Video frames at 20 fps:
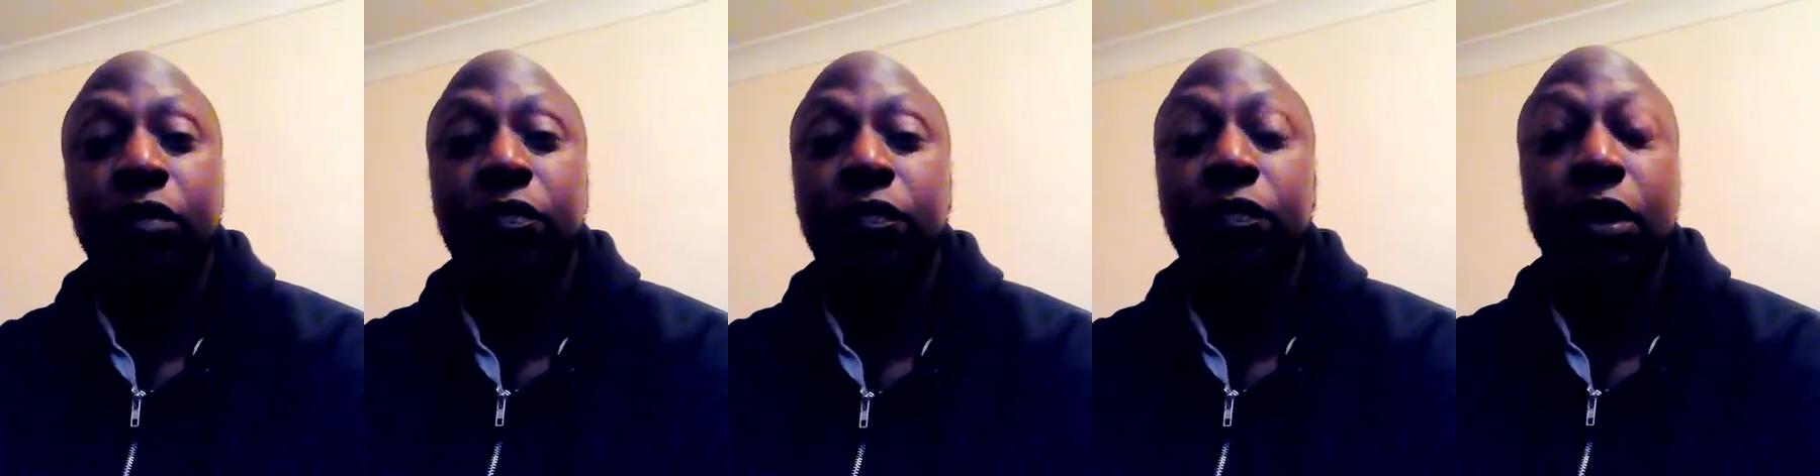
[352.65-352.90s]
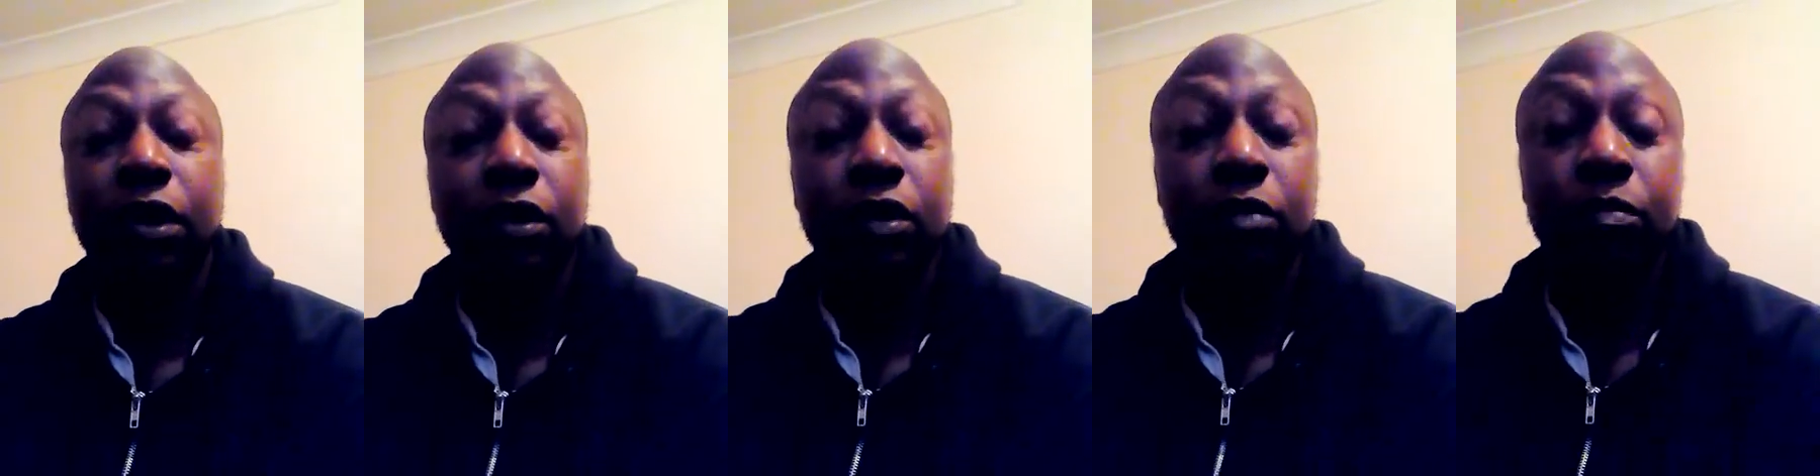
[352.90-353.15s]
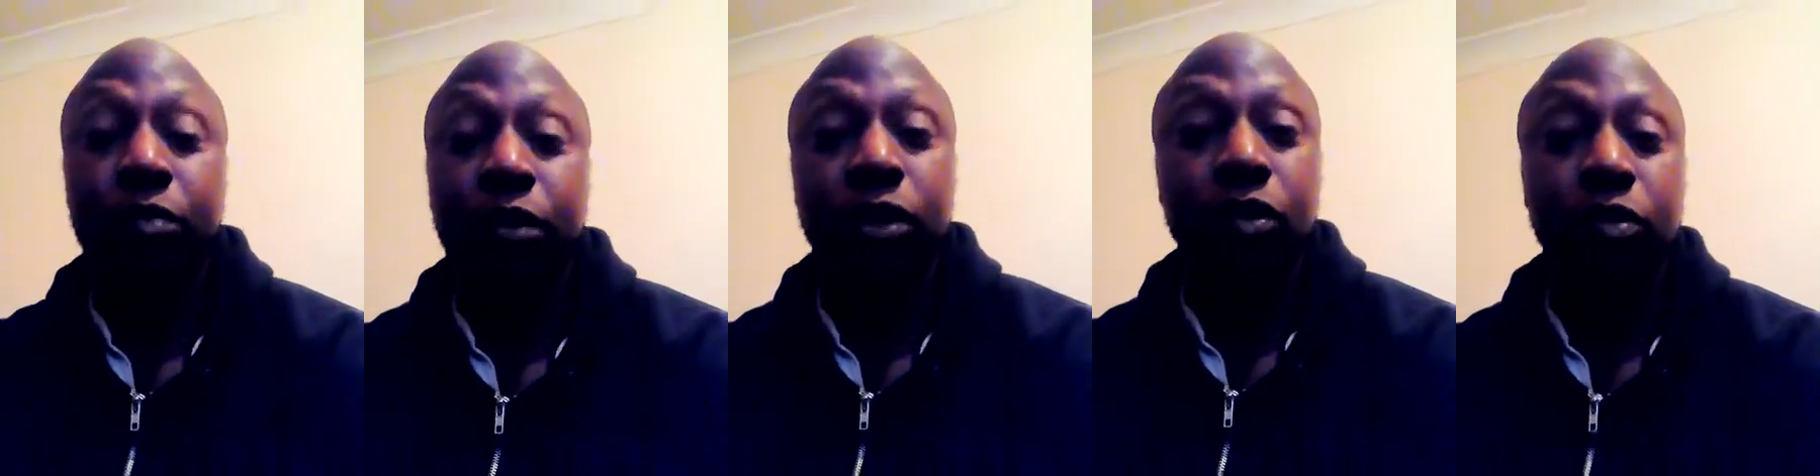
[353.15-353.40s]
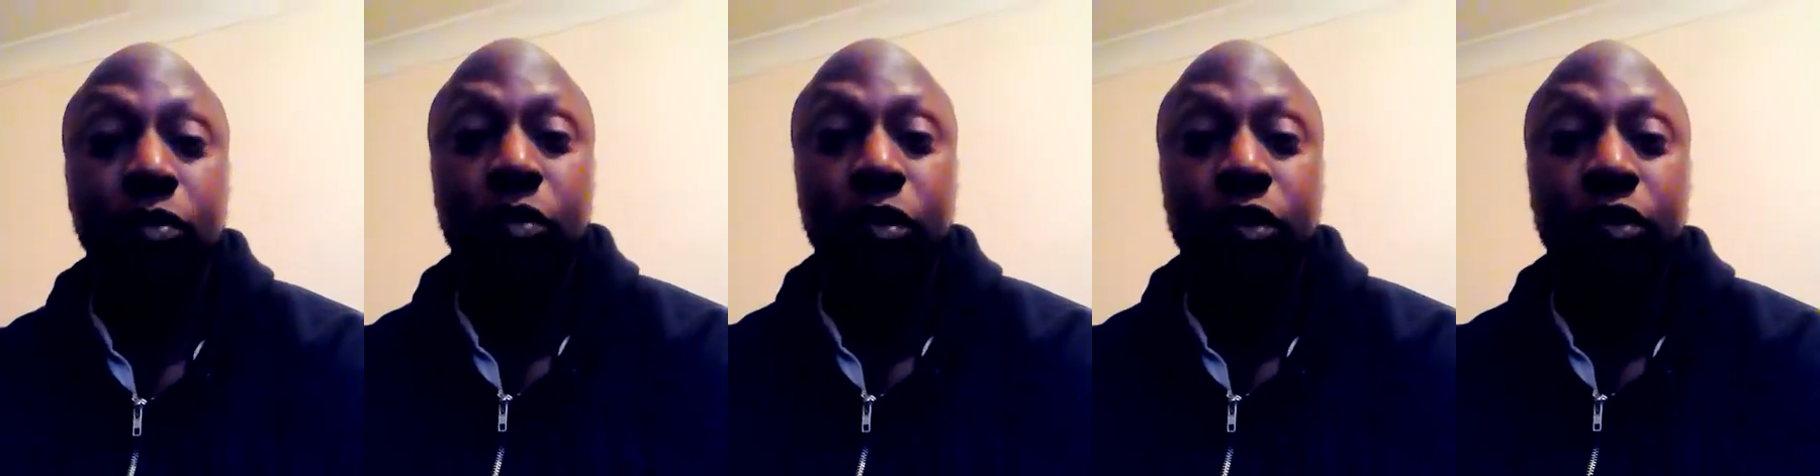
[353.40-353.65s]
fuck you bring
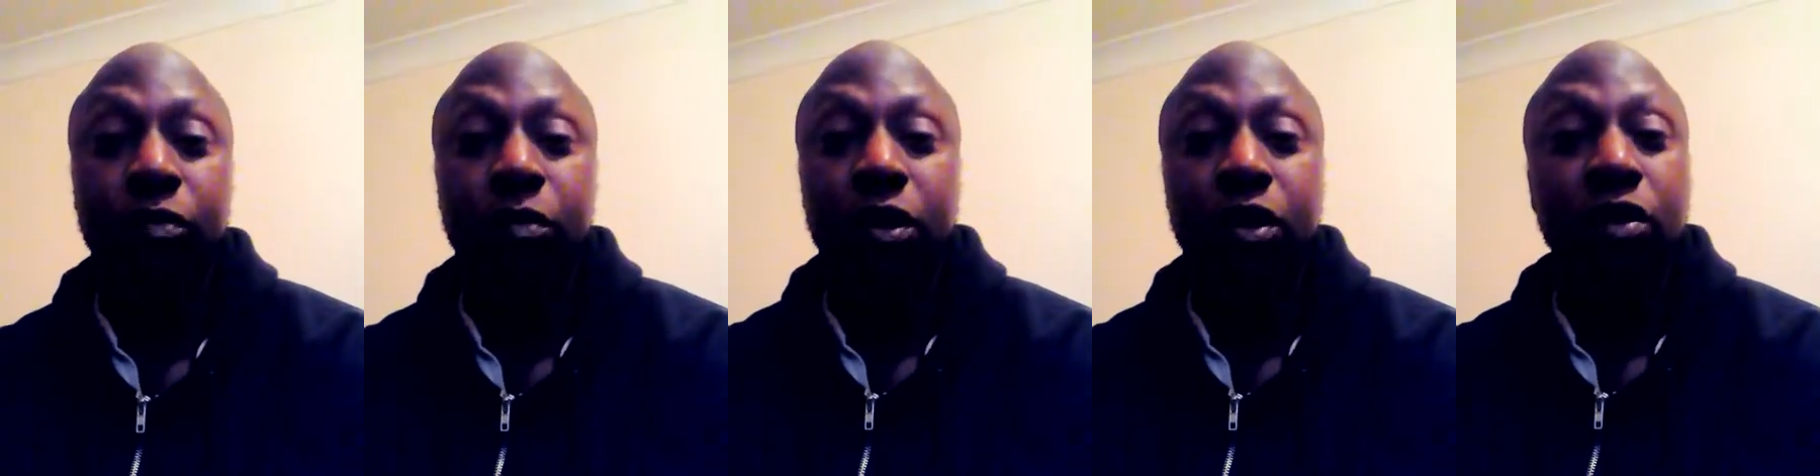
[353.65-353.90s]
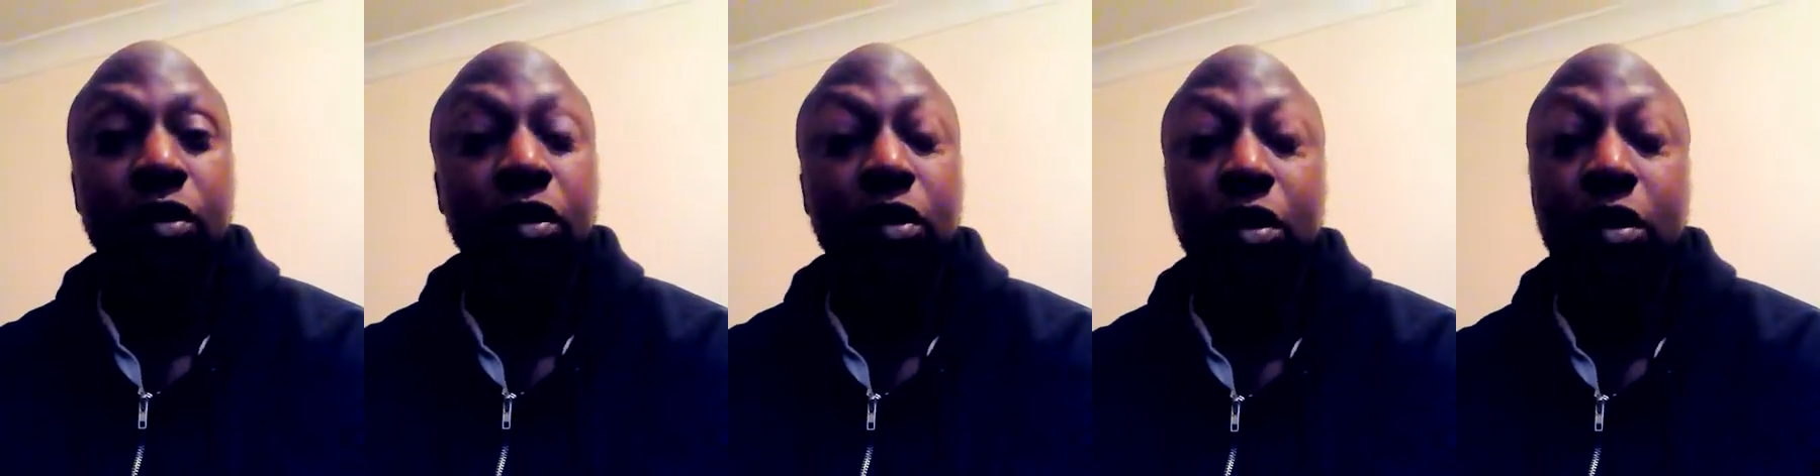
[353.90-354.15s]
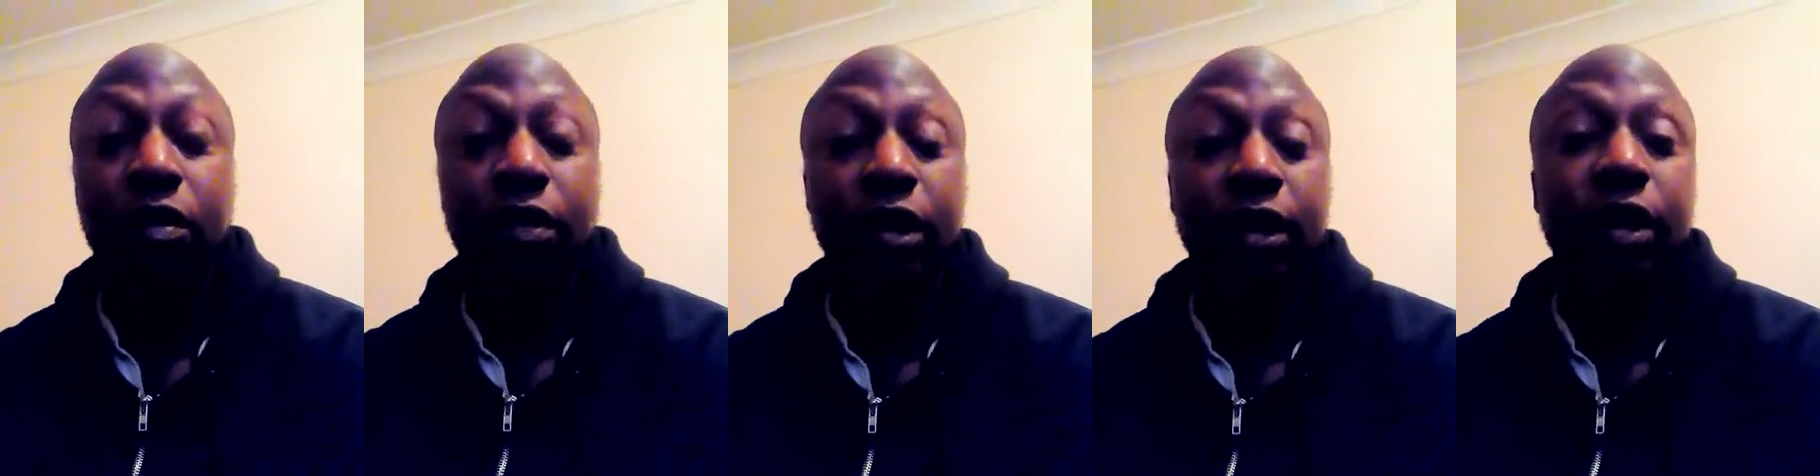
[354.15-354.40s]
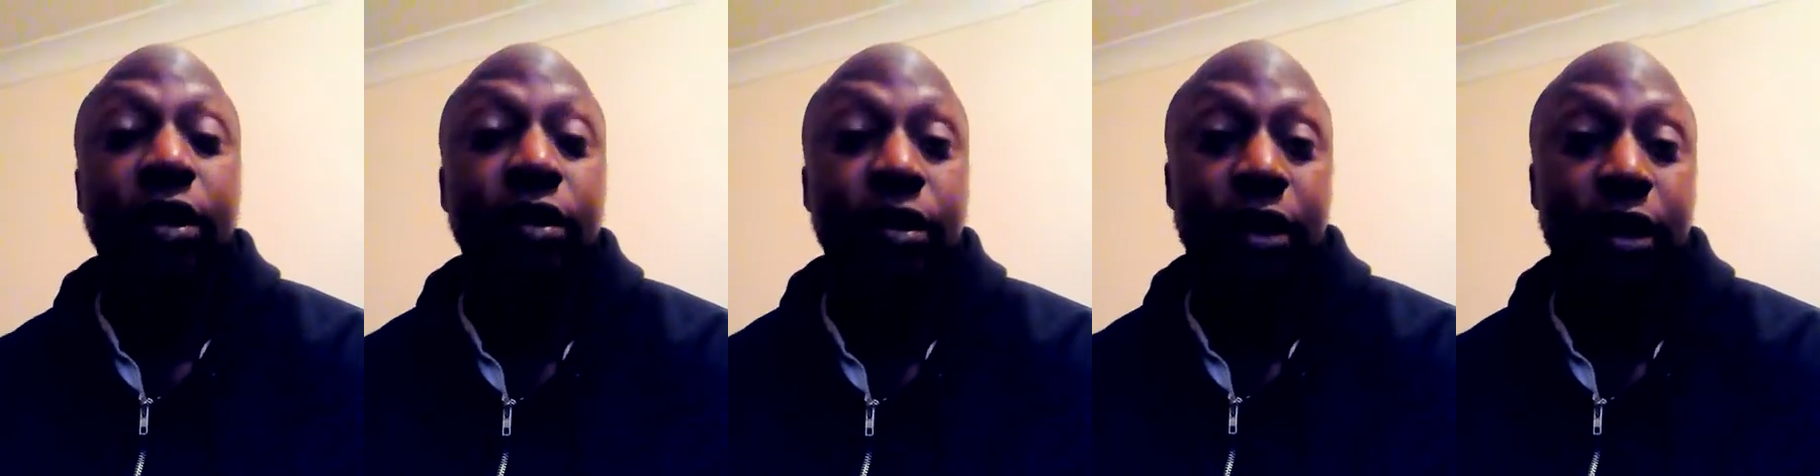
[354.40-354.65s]
towards me. You're not going
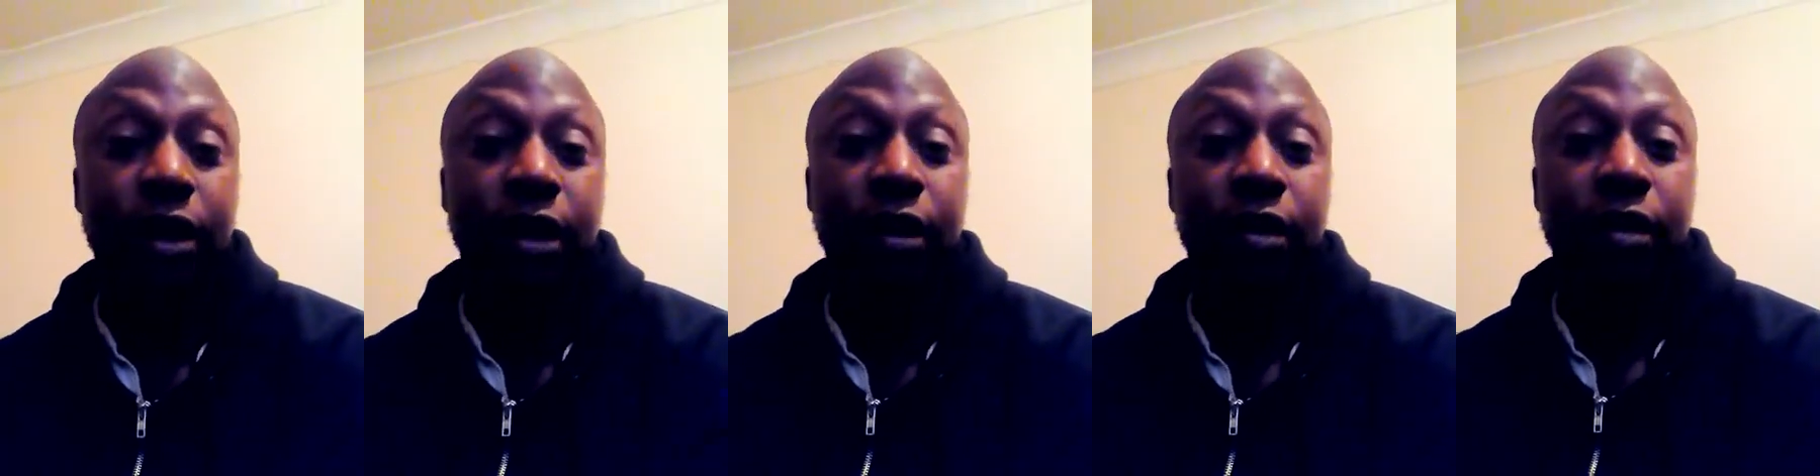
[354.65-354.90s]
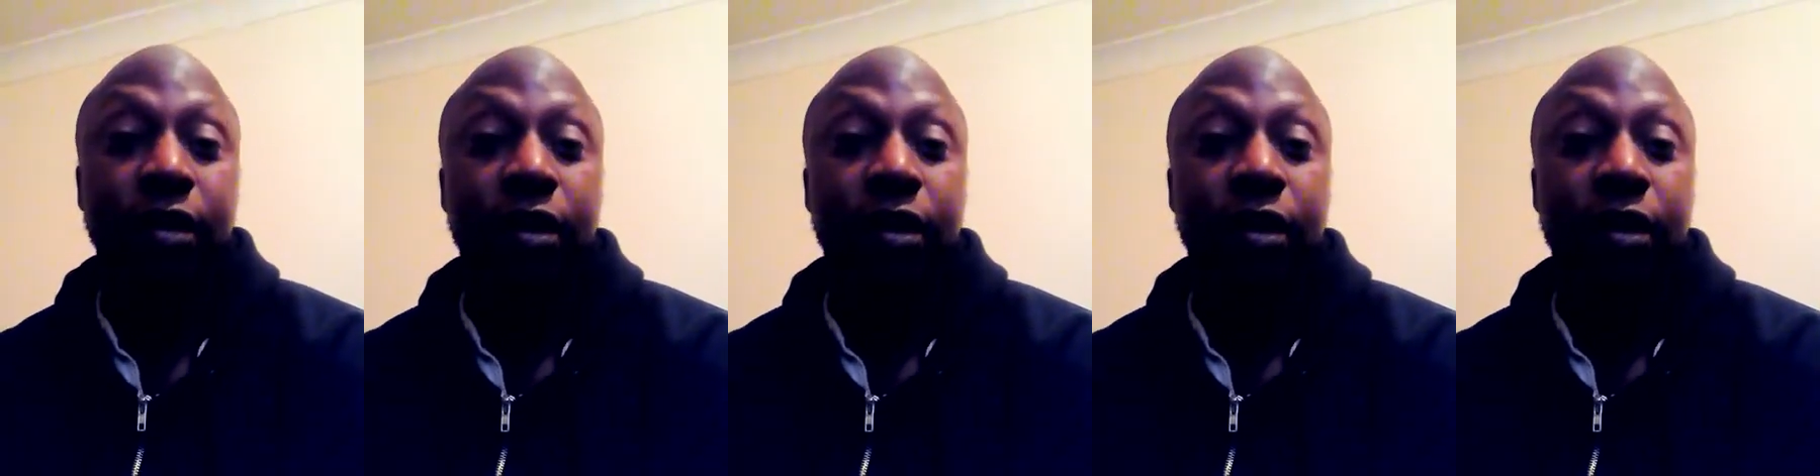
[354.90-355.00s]
in there.